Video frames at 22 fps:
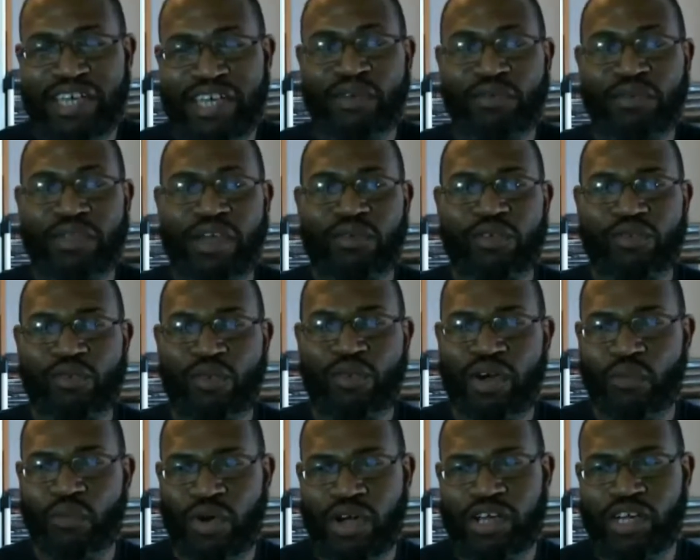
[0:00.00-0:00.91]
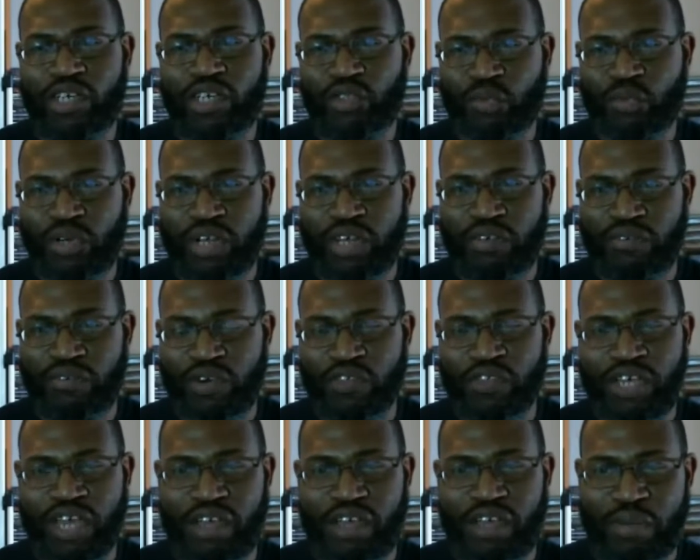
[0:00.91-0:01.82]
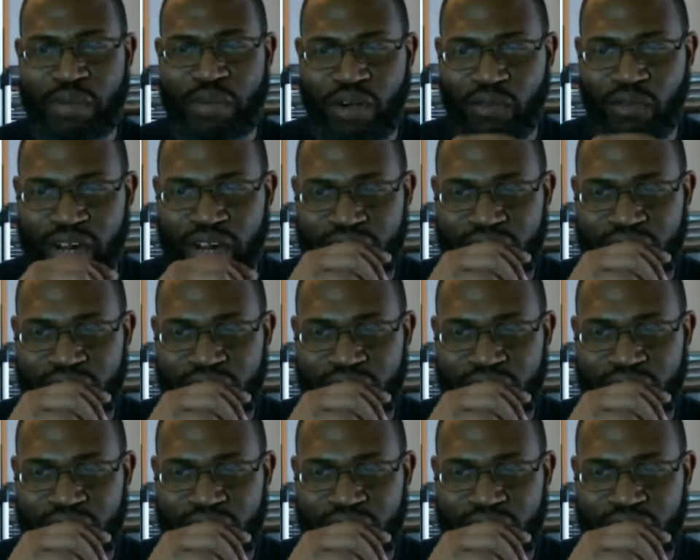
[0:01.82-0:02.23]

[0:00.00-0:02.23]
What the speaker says: they was, what, 100 when they first came out, right?